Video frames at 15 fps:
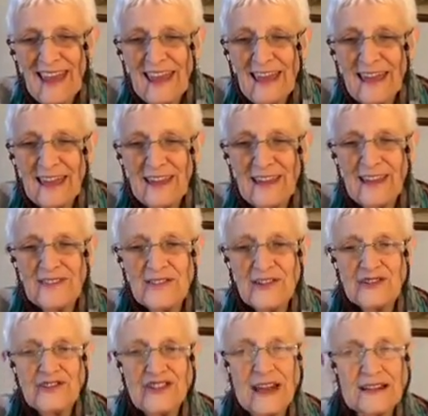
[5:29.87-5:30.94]
It's to
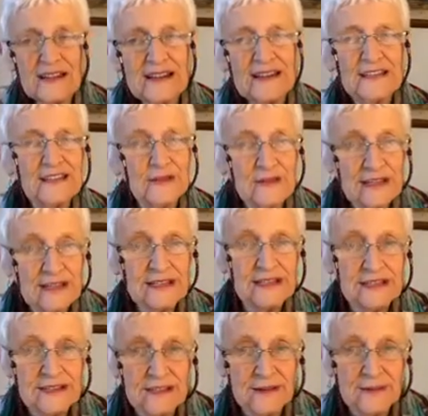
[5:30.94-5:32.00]
channel it you need to
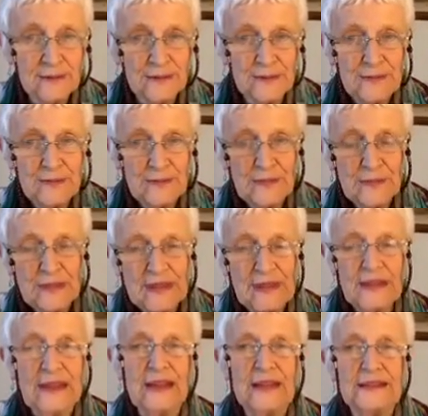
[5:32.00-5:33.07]
do,
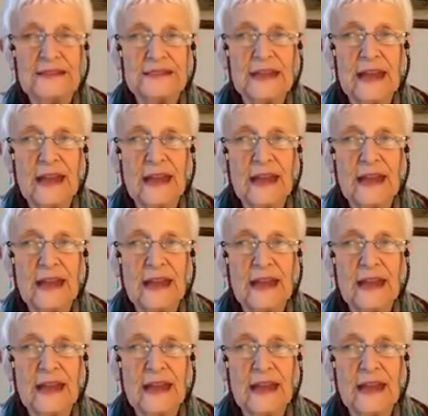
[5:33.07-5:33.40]
and